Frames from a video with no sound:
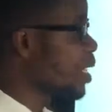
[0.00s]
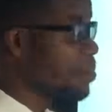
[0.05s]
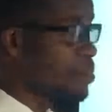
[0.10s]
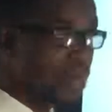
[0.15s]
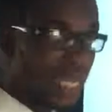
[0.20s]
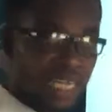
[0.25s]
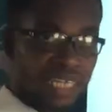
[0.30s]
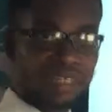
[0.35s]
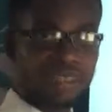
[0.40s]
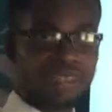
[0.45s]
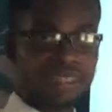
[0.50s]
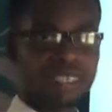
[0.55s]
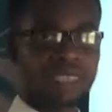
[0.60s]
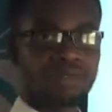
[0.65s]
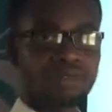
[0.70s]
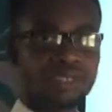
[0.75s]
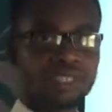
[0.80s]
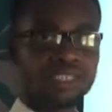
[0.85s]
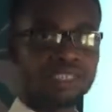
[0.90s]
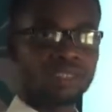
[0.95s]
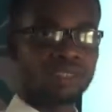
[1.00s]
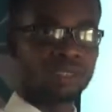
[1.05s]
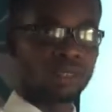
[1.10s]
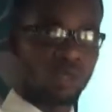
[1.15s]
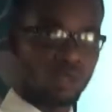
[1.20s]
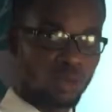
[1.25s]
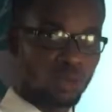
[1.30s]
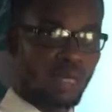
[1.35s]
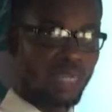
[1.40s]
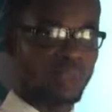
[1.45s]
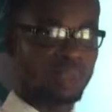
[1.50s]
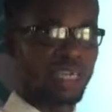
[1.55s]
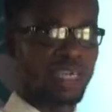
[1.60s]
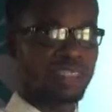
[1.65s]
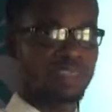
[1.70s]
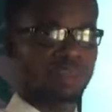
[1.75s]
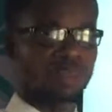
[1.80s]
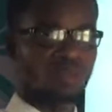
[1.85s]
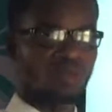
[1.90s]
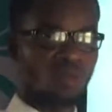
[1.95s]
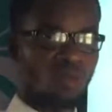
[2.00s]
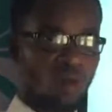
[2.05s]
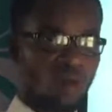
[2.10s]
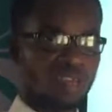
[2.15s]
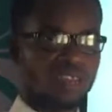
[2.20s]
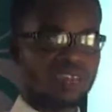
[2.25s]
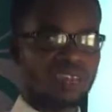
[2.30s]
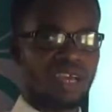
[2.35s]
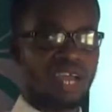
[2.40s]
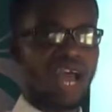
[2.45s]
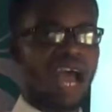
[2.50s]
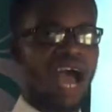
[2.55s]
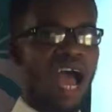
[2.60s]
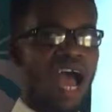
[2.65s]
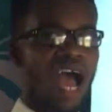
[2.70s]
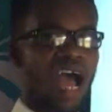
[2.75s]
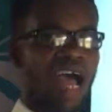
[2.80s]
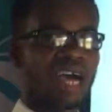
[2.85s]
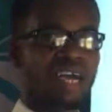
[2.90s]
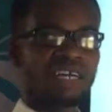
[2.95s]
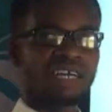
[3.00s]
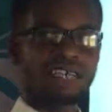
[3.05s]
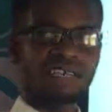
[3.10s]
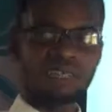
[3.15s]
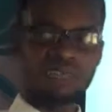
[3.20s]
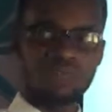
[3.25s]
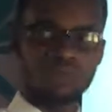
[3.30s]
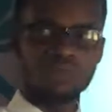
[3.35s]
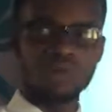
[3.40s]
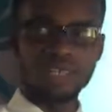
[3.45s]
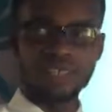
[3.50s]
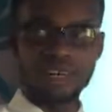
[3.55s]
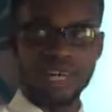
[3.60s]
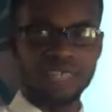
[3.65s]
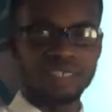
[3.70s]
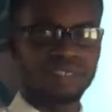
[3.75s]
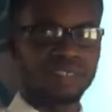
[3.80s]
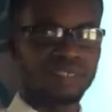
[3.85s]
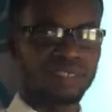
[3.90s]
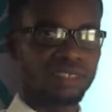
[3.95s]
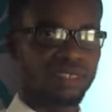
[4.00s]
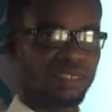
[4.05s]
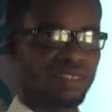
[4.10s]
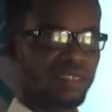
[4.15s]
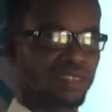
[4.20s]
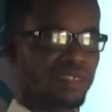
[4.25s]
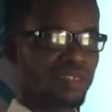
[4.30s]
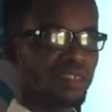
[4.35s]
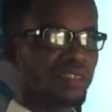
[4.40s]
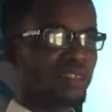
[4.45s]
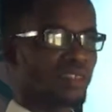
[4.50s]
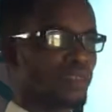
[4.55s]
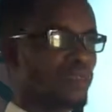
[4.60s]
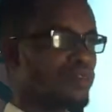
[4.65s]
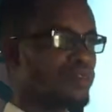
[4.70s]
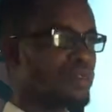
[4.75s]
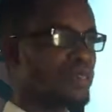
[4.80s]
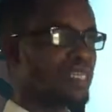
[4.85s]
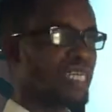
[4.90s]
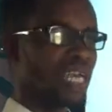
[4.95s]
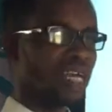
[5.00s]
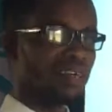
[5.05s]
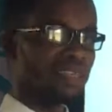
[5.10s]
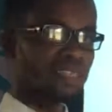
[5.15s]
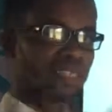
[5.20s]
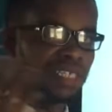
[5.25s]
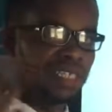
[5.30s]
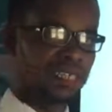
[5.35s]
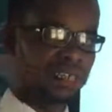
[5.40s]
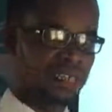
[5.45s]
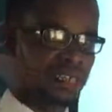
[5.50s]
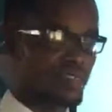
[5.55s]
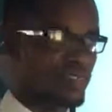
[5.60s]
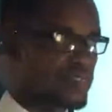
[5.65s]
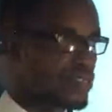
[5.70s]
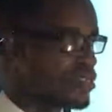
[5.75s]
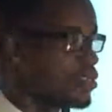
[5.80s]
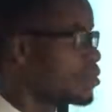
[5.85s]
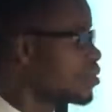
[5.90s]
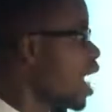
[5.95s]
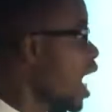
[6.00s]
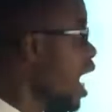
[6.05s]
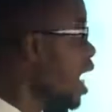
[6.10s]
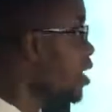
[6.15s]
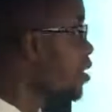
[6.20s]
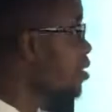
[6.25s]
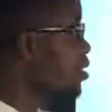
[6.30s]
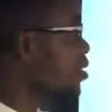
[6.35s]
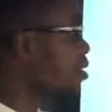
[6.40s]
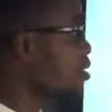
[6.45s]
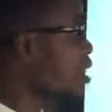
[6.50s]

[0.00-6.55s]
the main thing, which is human rights. What are human rights? So we'll be hearing this, rights,